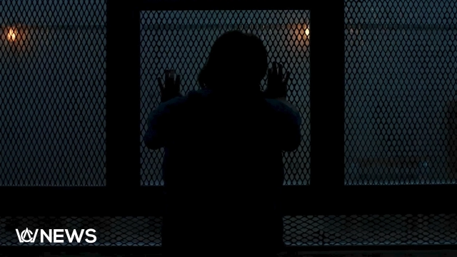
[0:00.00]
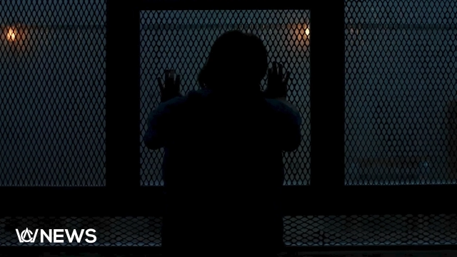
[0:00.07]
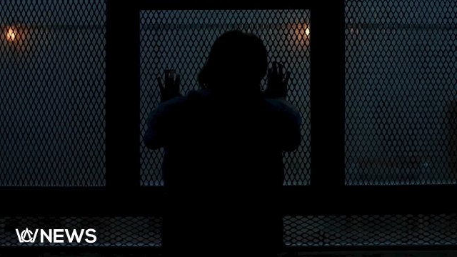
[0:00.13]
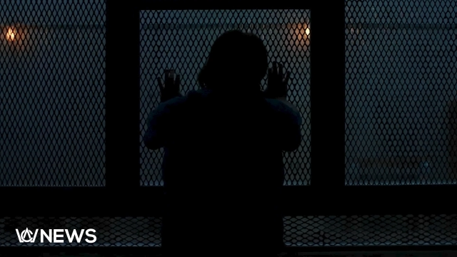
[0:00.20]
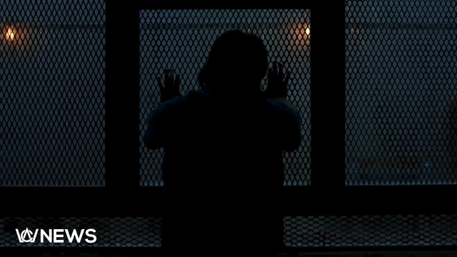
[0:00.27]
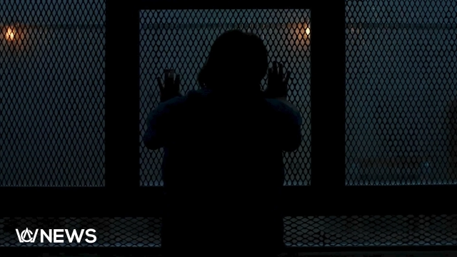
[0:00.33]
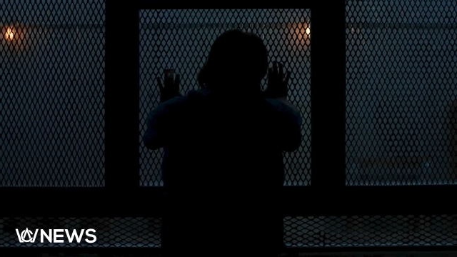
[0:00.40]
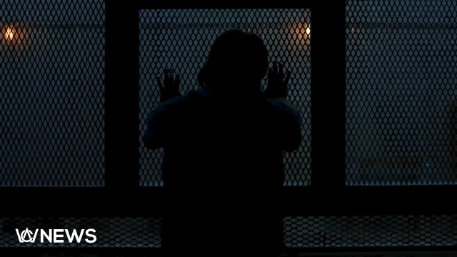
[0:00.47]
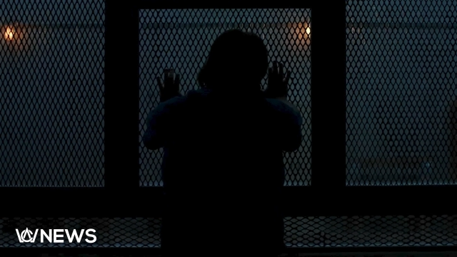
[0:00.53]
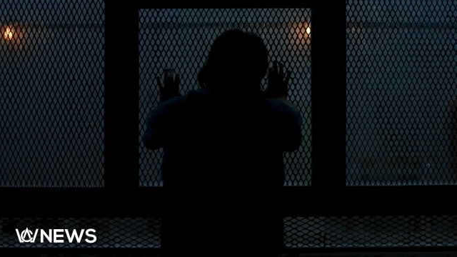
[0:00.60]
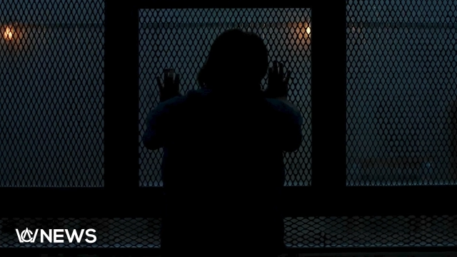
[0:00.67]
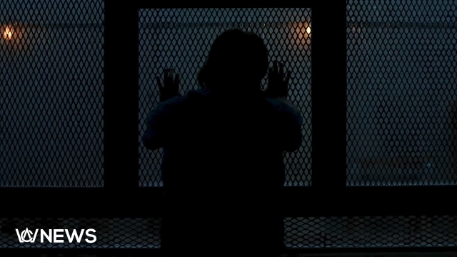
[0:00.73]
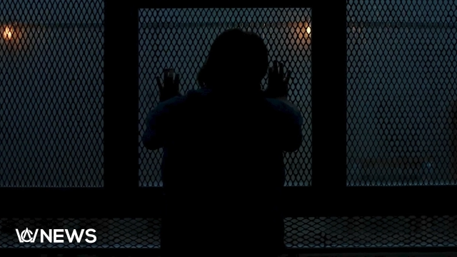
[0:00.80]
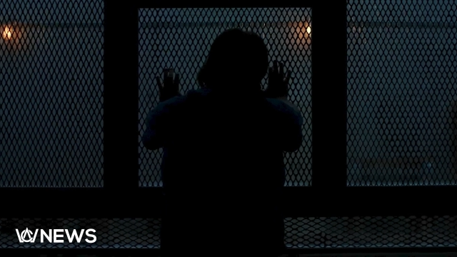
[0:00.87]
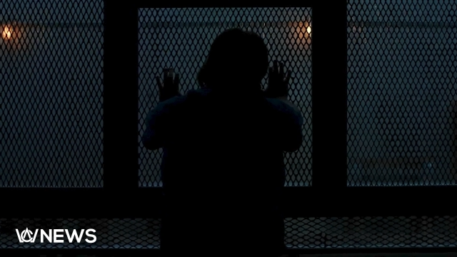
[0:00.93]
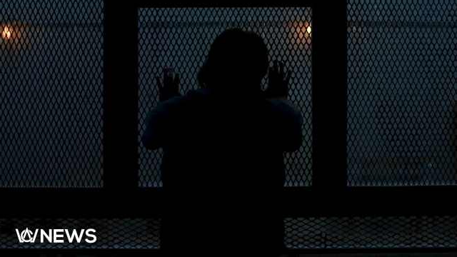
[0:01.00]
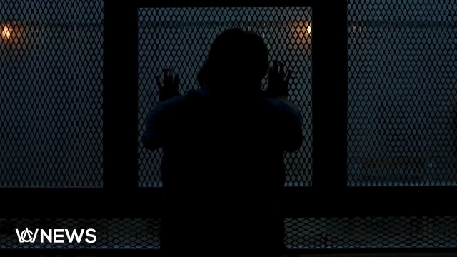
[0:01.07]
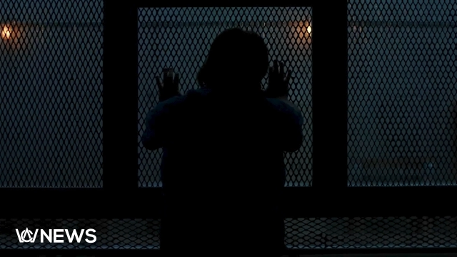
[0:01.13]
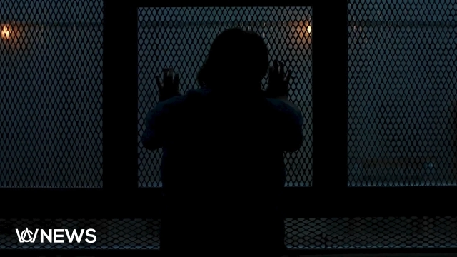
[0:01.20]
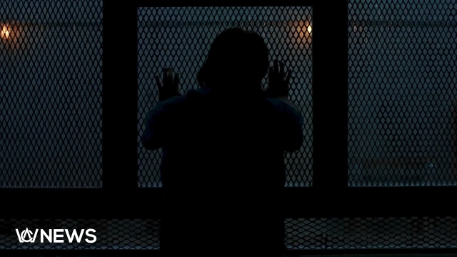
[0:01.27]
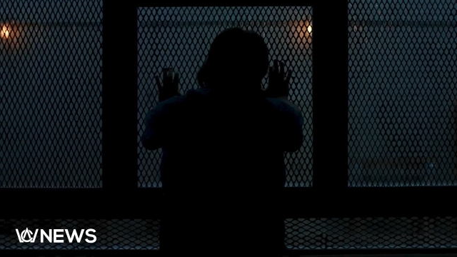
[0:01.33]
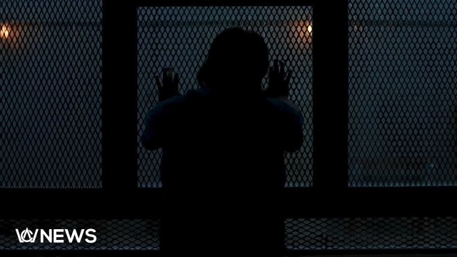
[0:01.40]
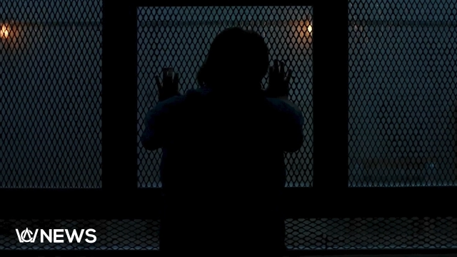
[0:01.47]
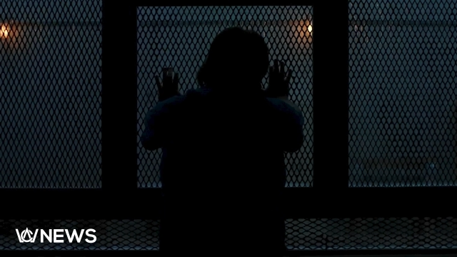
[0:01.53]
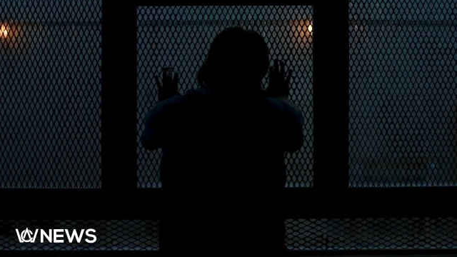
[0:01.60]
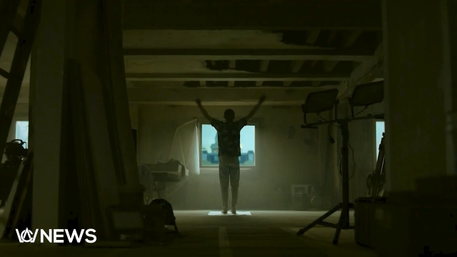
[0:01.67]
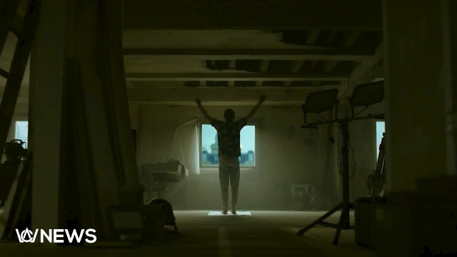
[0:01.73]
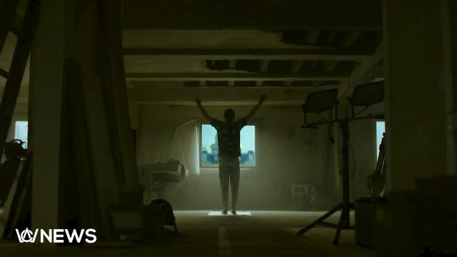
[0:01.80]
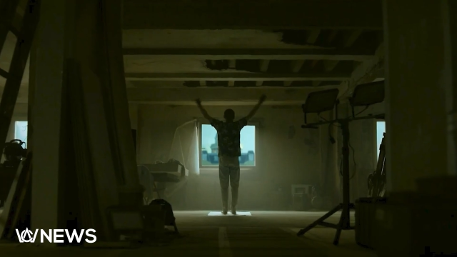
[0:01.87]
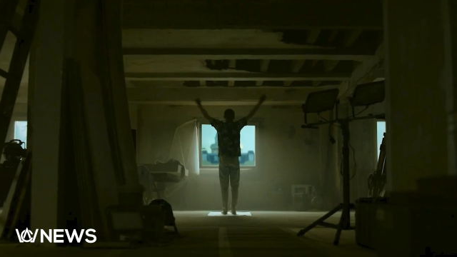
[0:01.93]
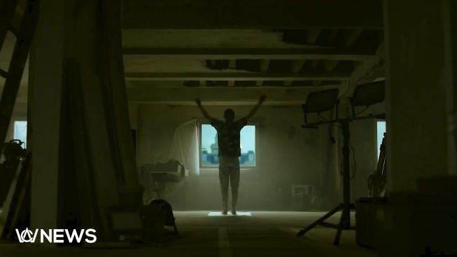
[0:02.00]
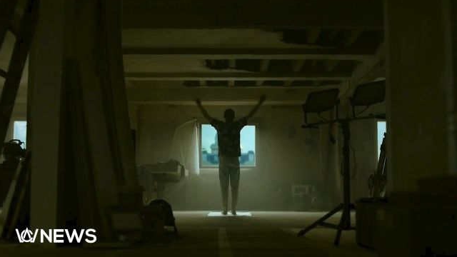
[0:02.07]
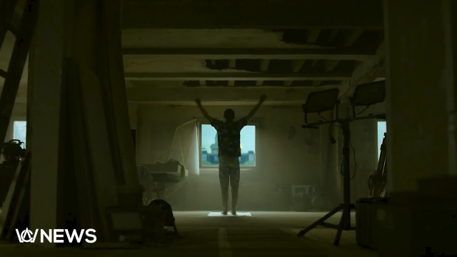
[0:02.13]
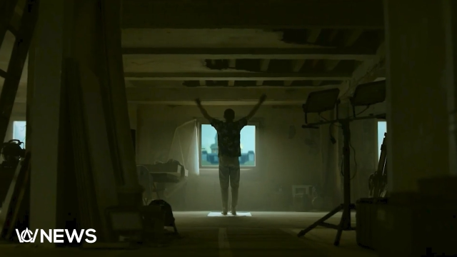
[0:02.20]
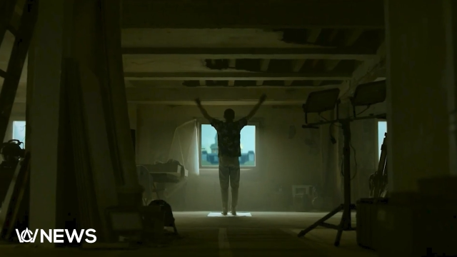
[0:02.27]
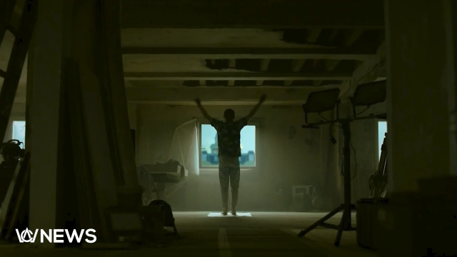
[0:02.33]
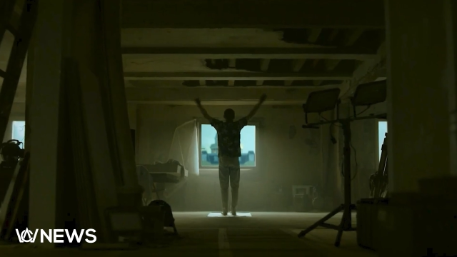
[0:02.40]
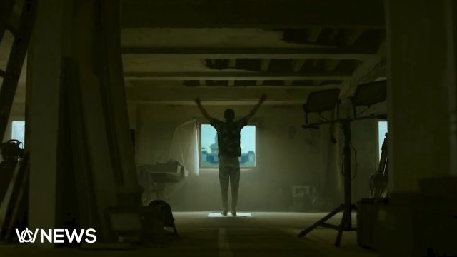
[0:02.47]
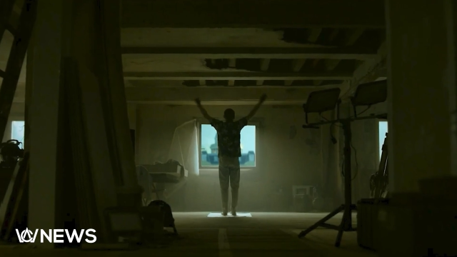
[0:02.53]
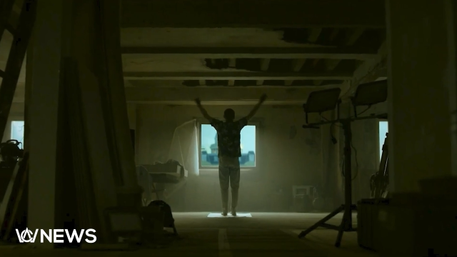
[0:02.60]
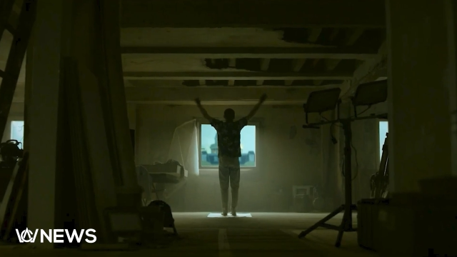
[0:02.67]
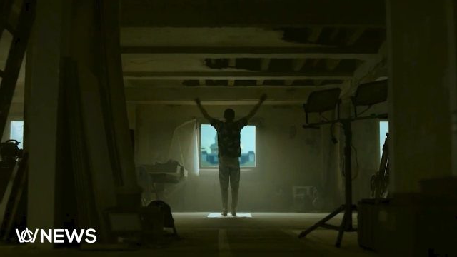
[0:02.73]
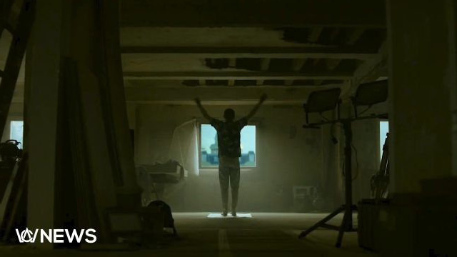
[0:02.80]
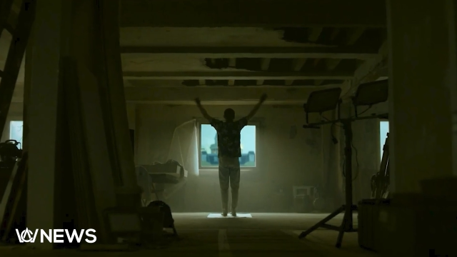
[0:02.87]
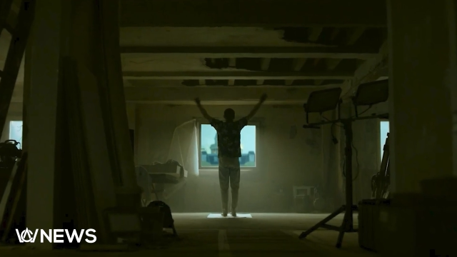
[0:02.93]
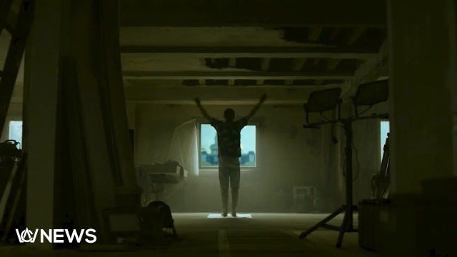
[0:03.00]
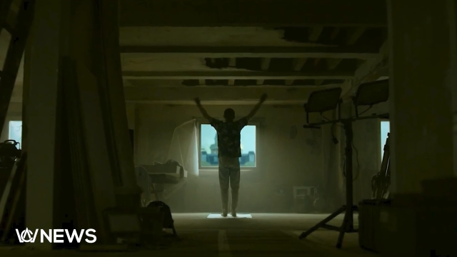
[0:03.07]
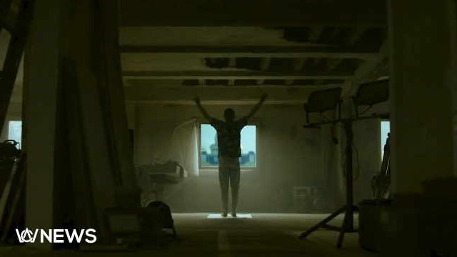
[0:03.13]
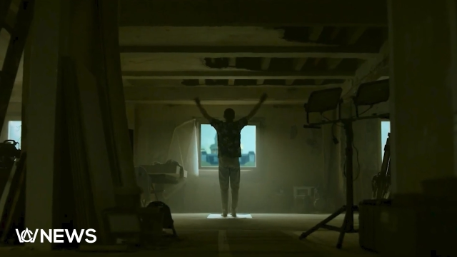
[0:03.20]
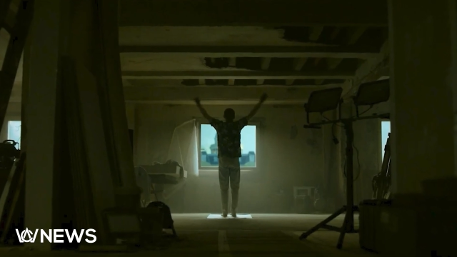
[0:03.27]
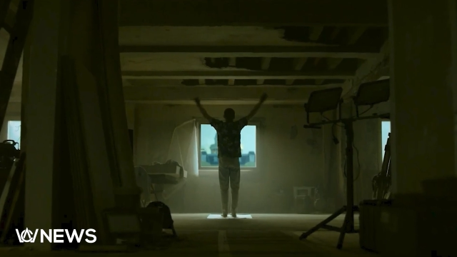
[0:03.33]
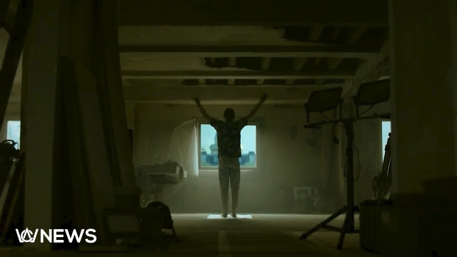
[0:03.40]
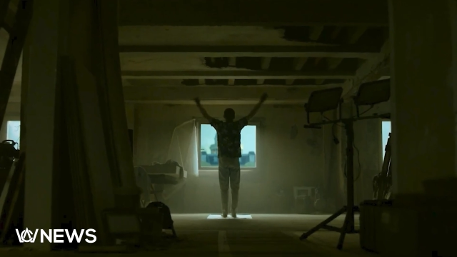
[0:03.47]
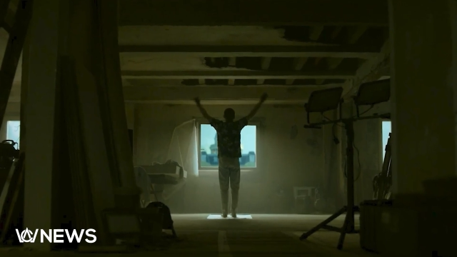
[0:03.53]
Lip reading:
No face is visible, so there are no lips to read.